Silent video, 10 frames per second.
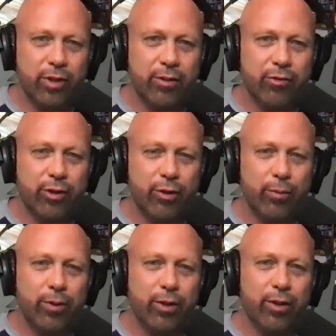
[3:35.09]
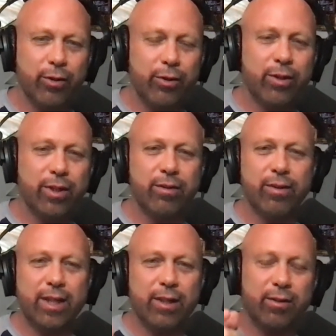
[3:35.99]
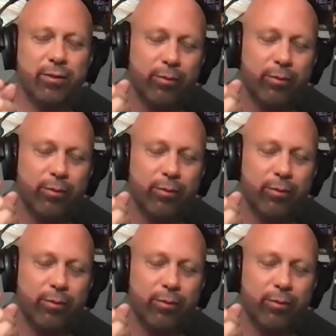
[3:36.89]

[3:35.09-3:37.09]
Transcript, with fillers: And so, you know, you mm-hmm. could take